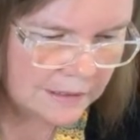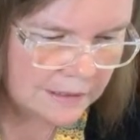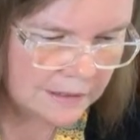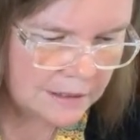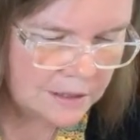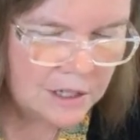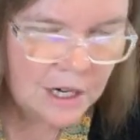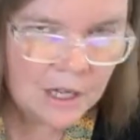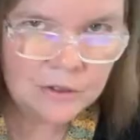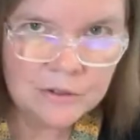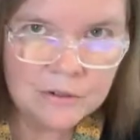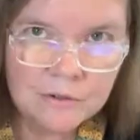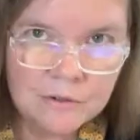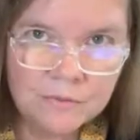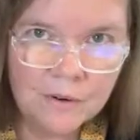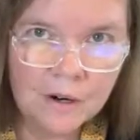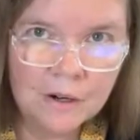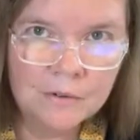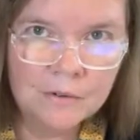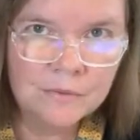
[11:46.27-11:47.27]
They're not too
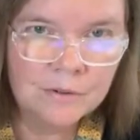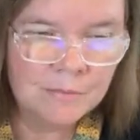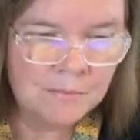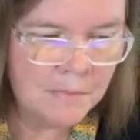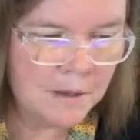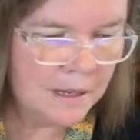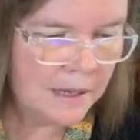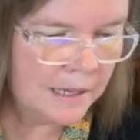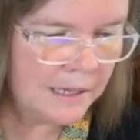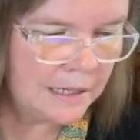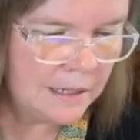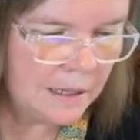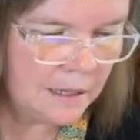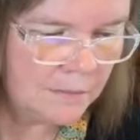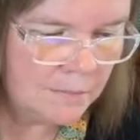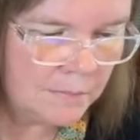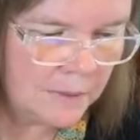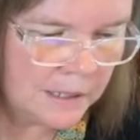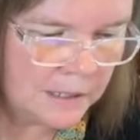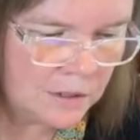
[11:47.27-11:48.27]
far from my
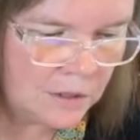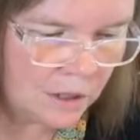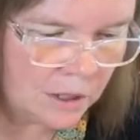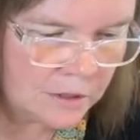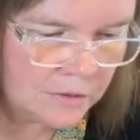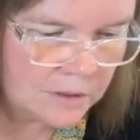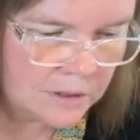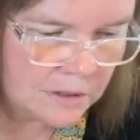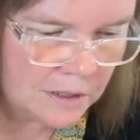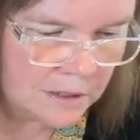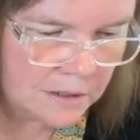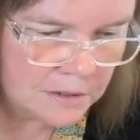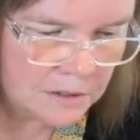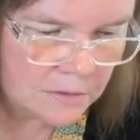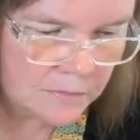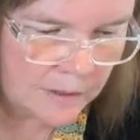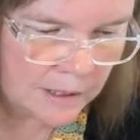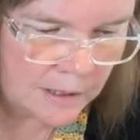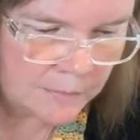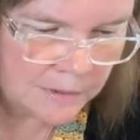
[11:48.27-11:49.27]

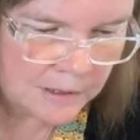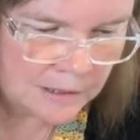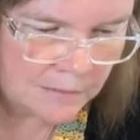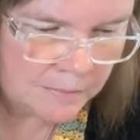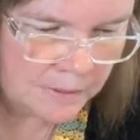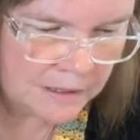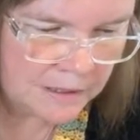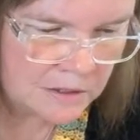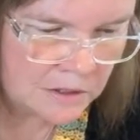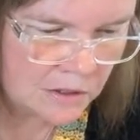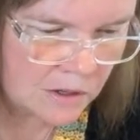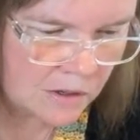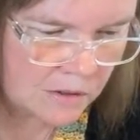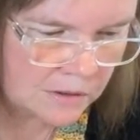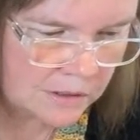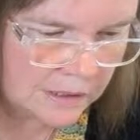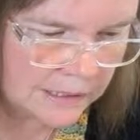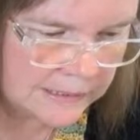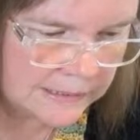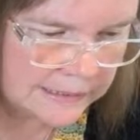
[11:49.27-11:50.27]
daughter-in-law's family in
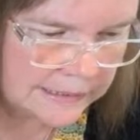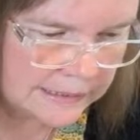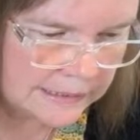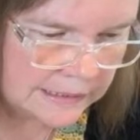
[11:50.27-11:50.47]
Pensacola.